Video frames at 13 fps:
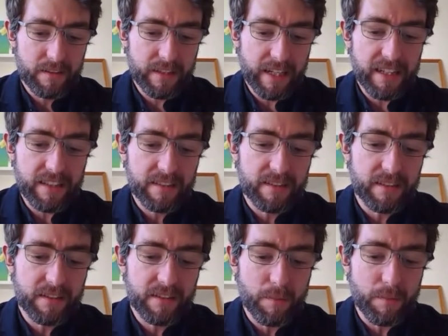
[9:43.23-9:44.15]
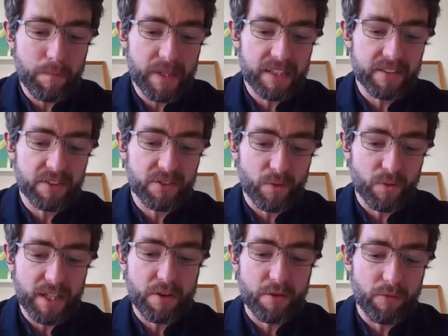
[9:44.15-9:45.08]
taste the
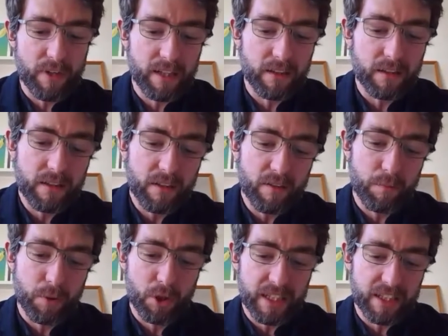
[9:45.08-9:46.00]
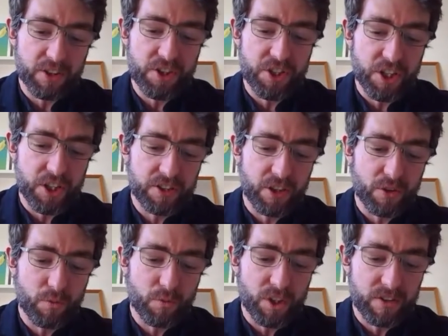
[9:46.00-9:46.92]
bittersweet thrill of pulling the shirt
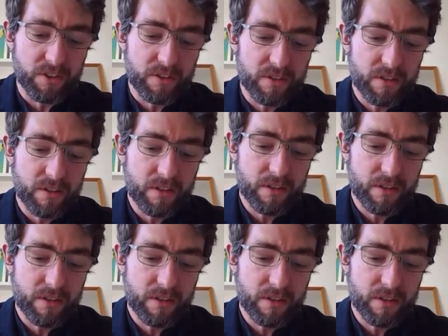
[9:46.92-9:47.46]
on once.